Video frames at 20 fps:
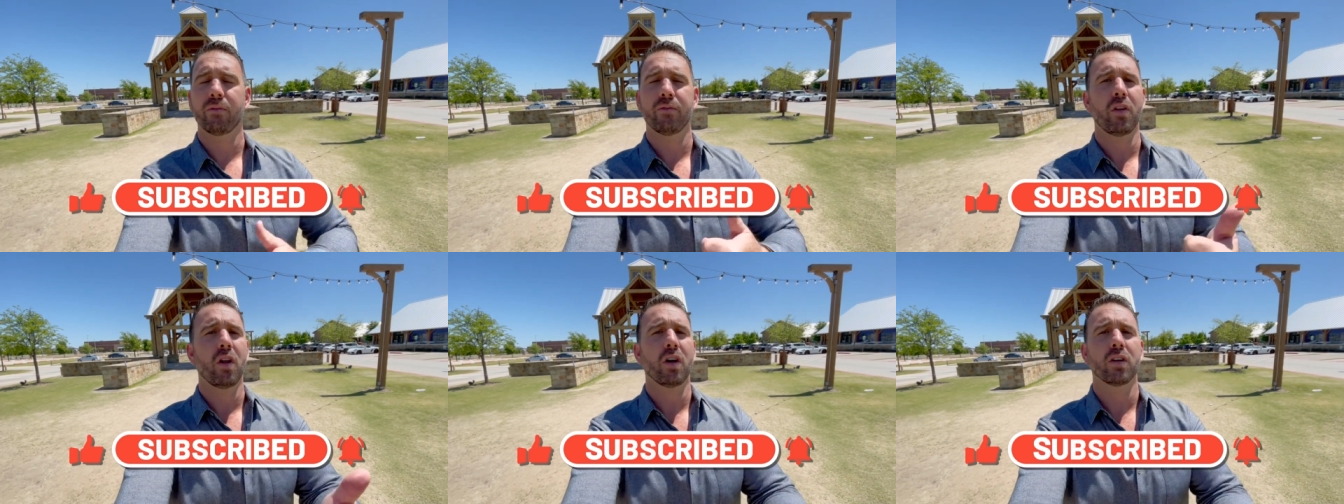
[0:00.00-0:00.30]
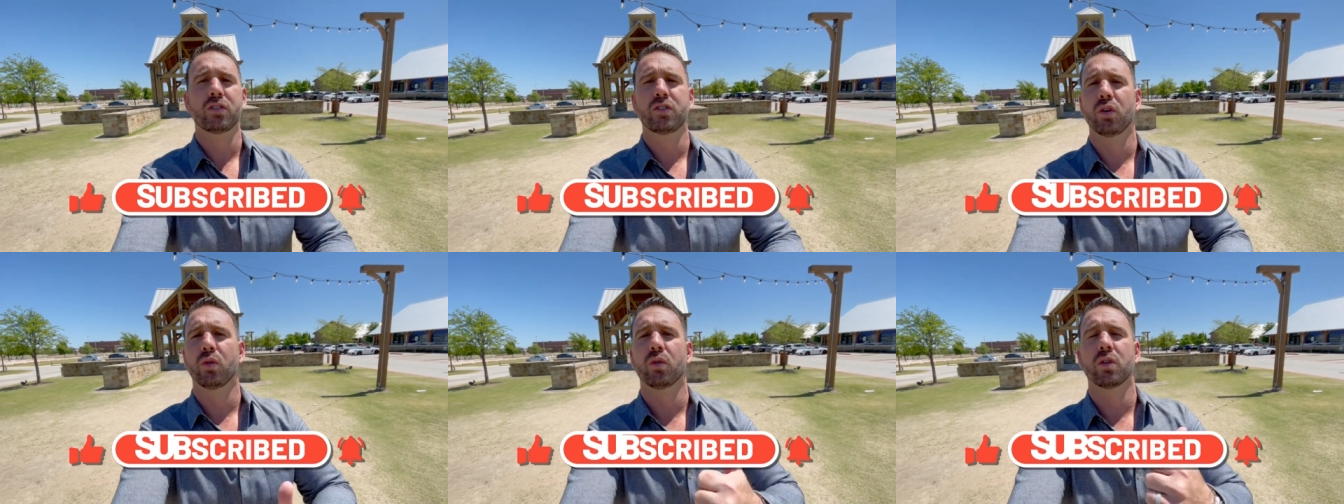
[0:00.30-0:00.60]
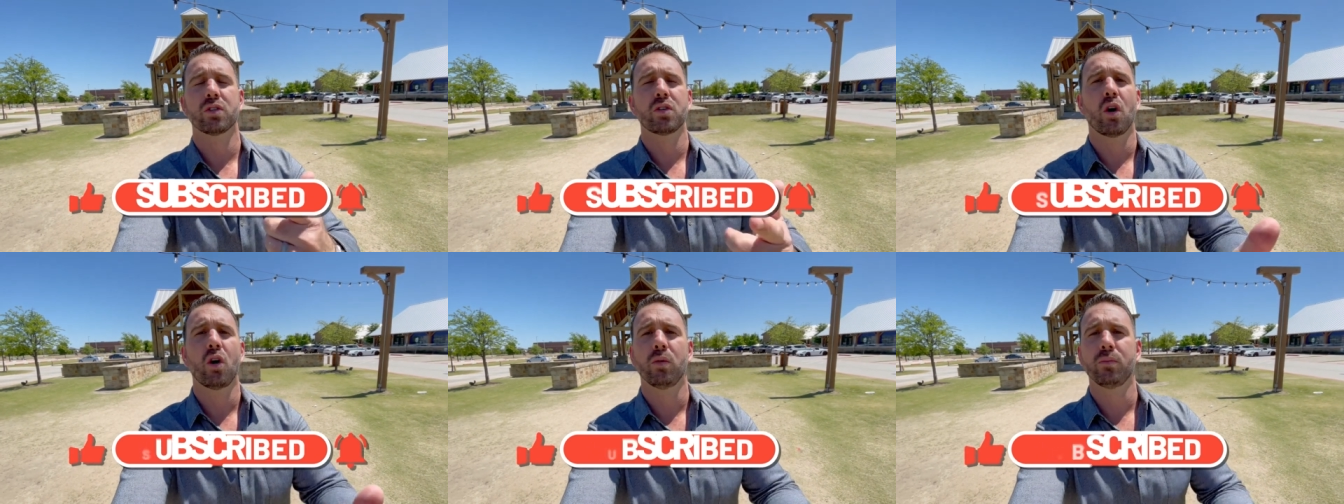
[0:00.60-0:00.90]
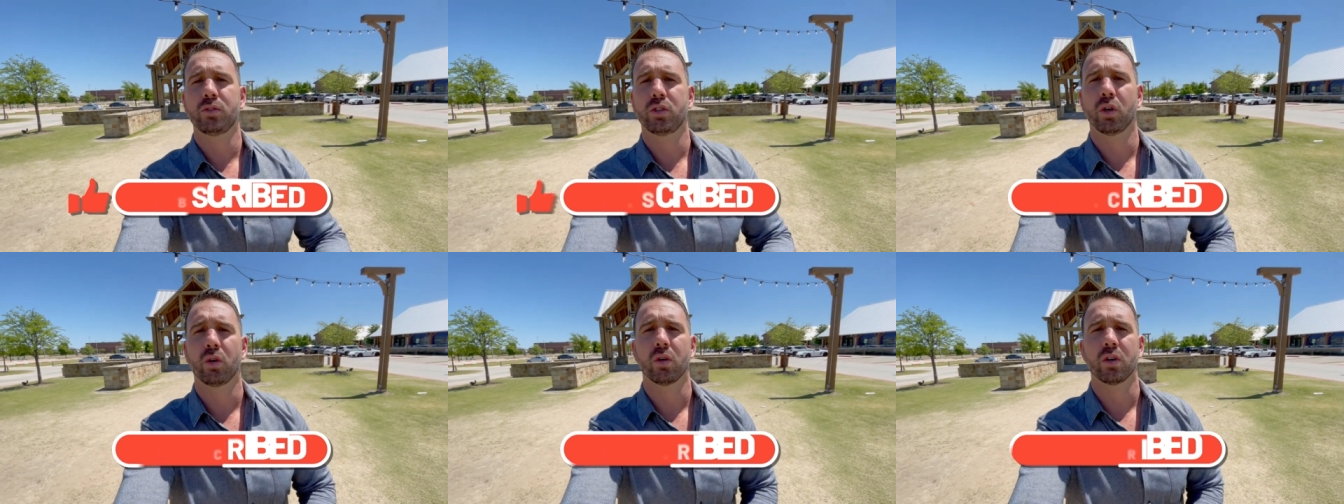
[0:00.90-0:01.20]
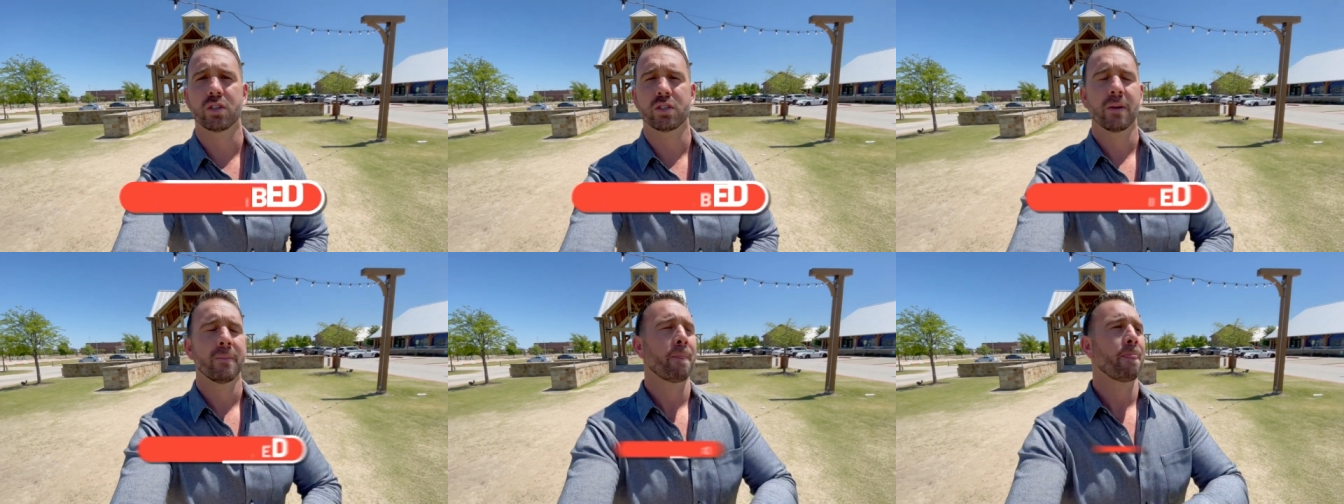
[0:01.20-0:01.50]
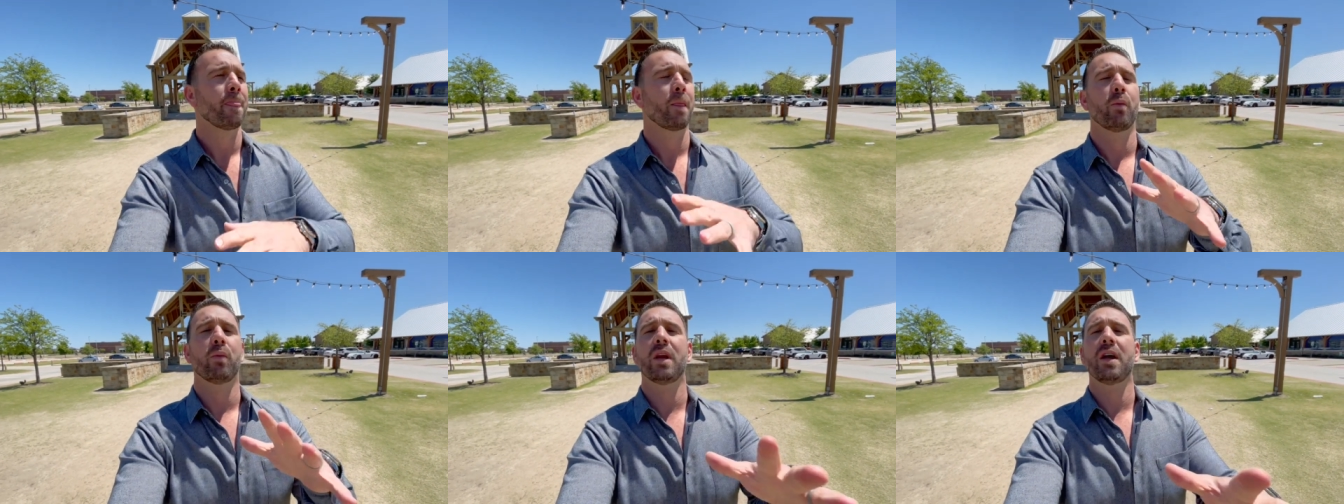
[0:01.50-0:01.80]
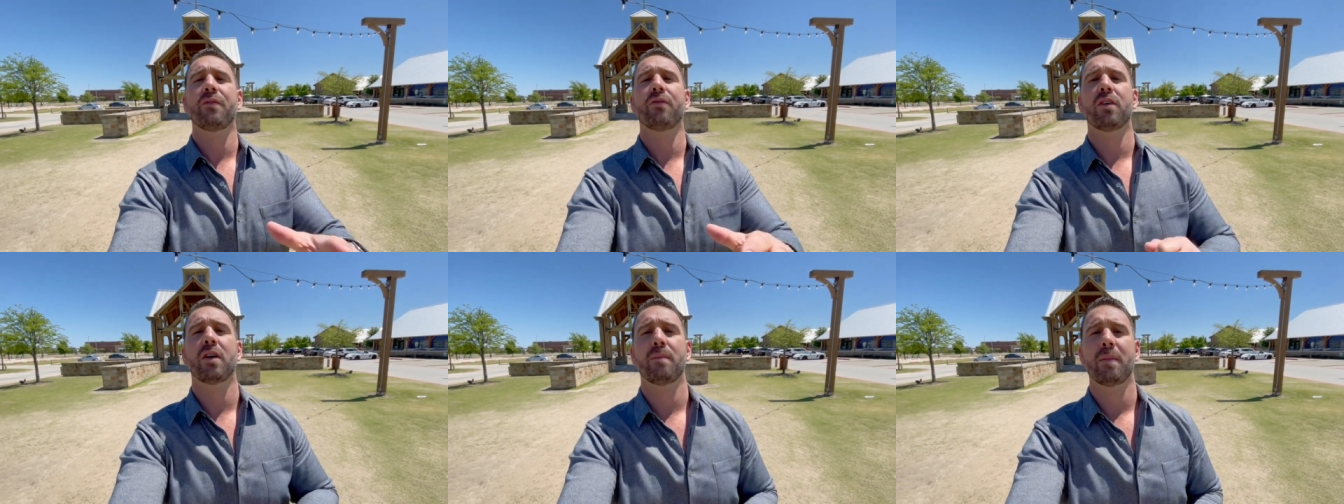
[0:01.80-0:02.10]
vlog tours, home tours,
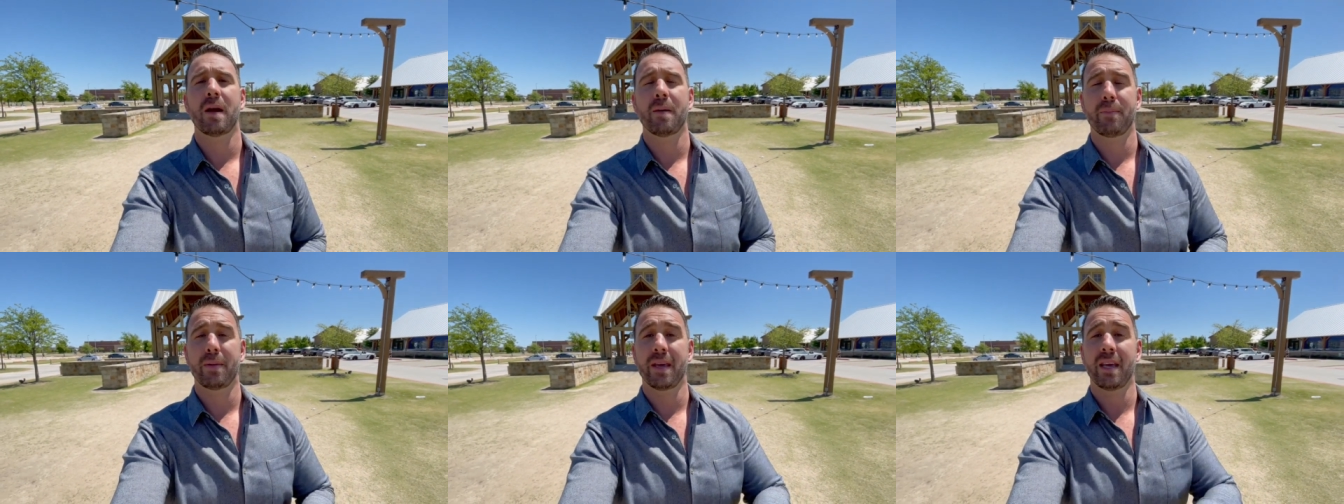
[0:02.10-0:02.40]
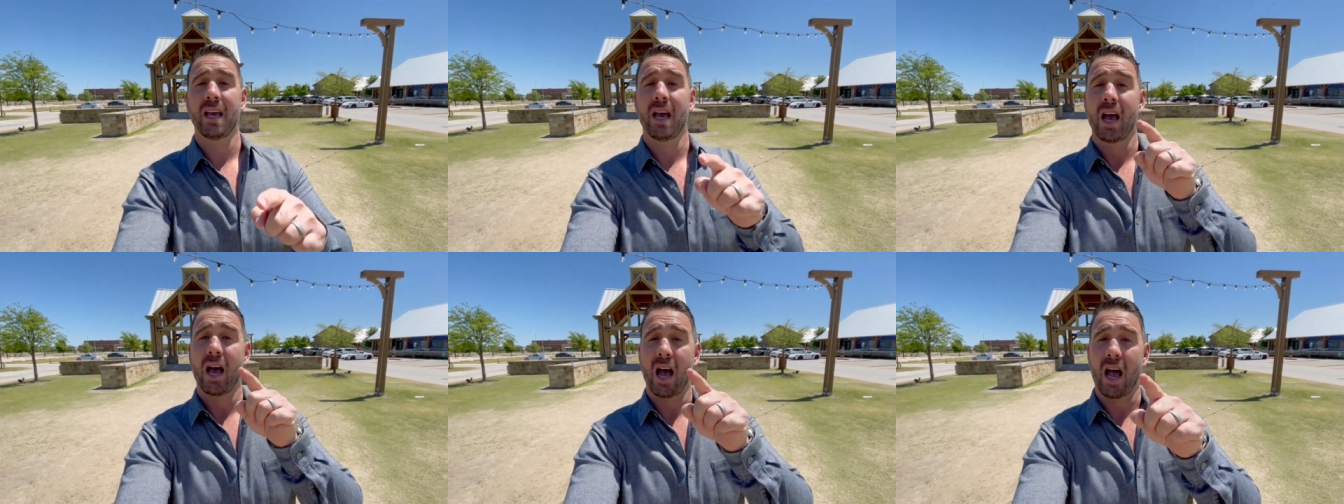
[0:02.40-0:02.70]
whatever it might be.